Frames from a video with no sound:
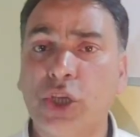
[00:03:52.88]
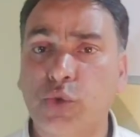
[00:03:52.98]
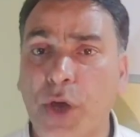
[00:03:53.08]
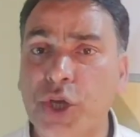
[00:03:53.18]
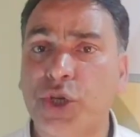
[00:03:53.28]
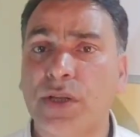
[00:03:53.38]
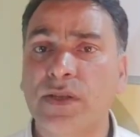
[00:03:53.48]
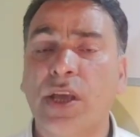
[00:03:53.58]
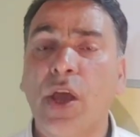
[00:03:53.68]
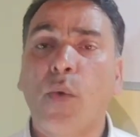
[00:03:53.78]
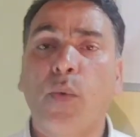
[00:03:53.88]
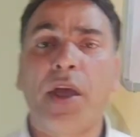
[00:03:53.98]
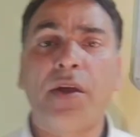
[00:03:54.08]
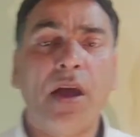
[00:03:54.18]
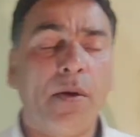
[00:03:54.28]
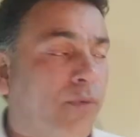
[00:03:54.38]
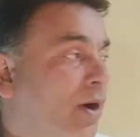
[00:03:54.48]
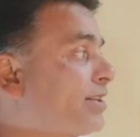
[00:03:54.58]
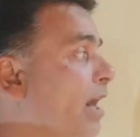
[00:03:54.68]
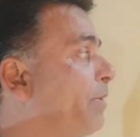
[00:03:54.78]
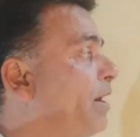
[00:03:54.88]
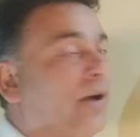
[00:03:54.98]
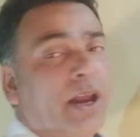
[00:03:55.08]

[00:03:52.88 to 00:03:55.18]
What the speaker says: situations where, for example,